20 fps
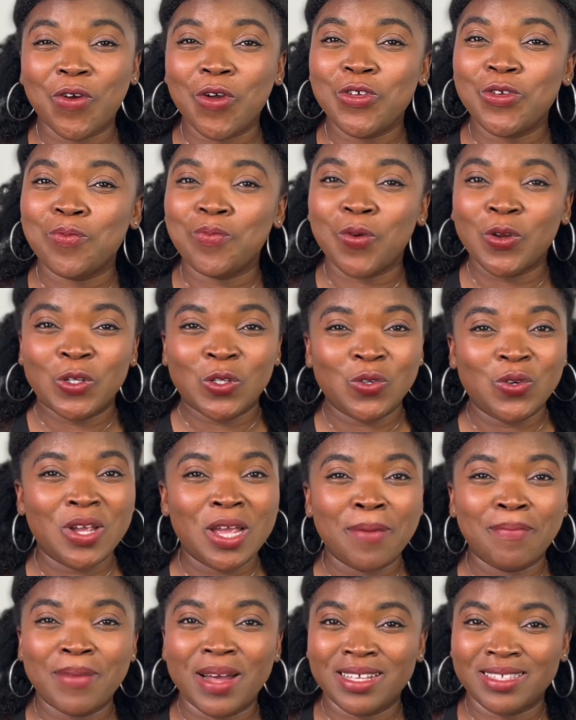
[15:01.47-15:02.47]
you pursue a
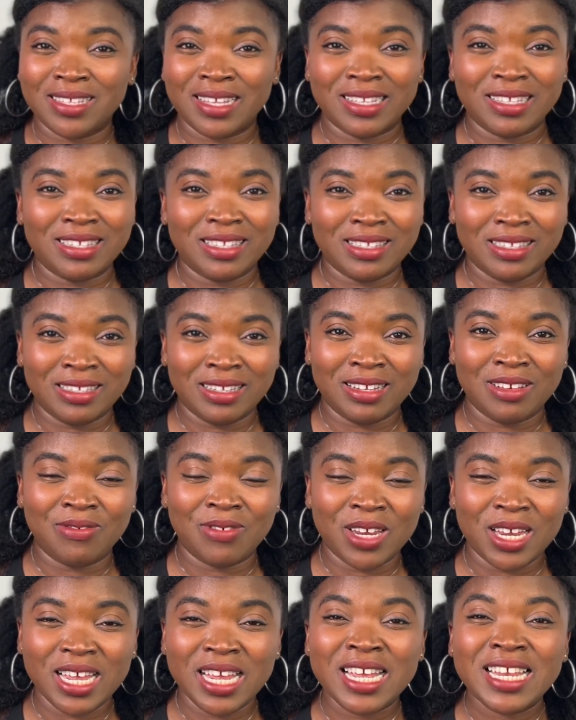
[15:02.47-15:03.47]
master's
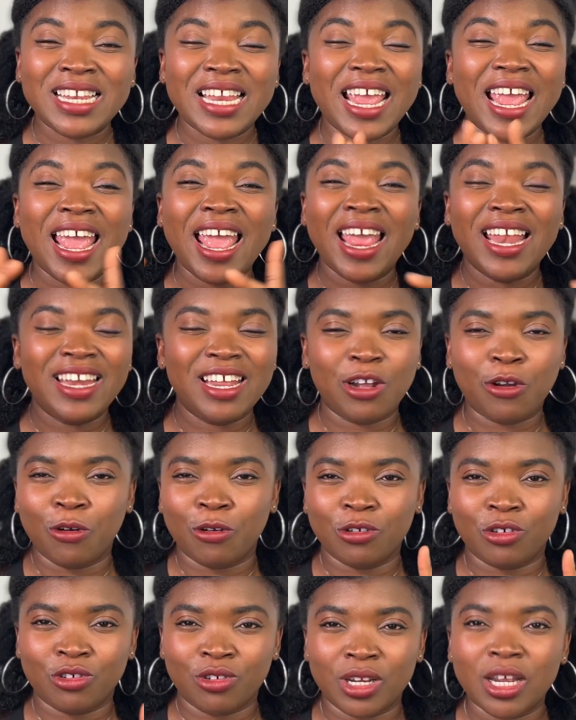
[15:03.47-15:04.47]
degree in any
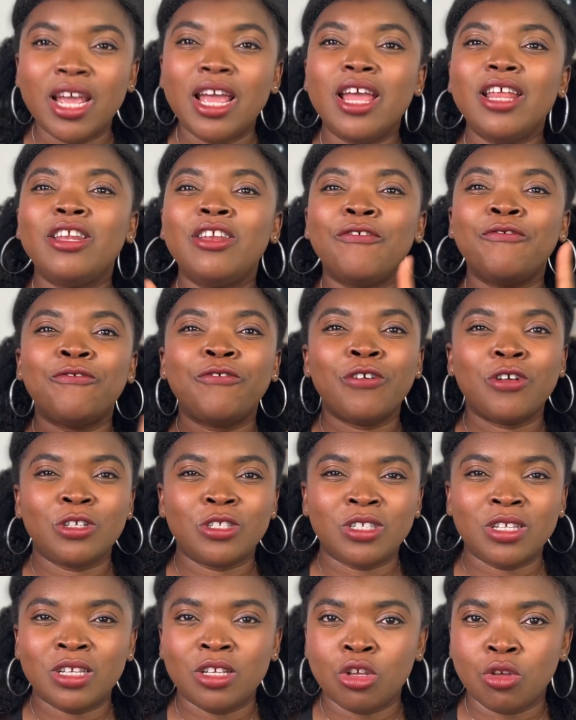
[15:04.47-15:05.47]
country, the first
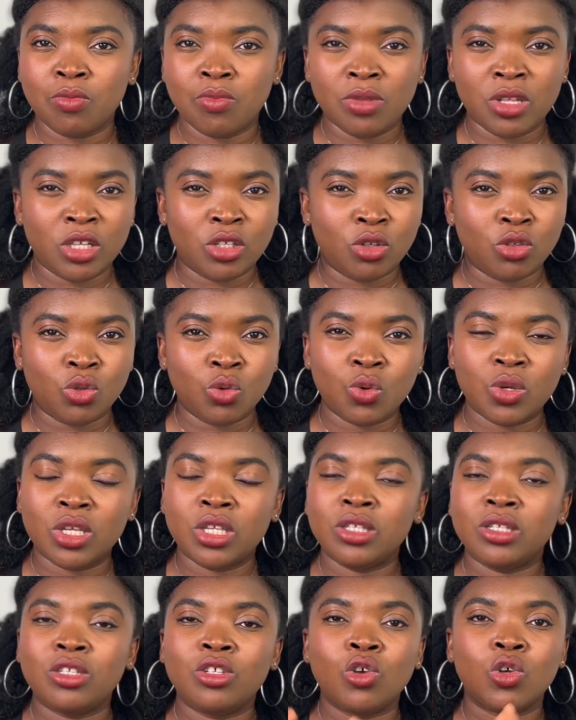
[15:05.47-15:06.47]
thing you need to do
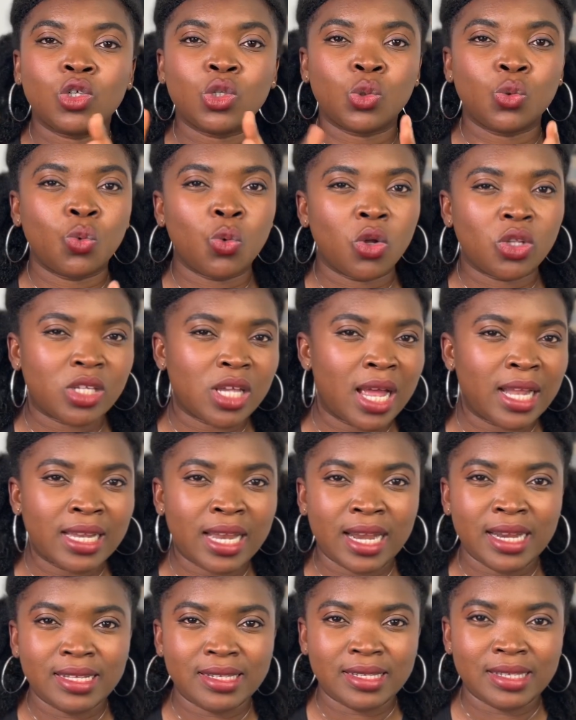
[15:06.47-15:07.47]
is your SWOT
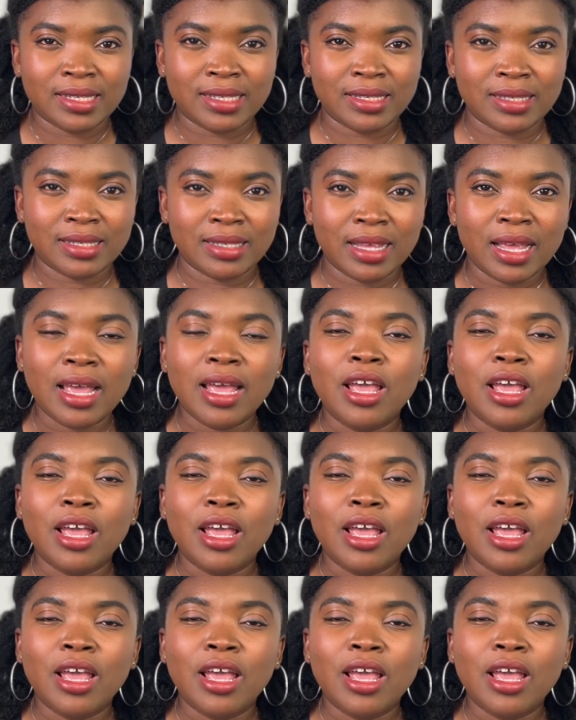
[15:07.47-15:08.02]
analysis.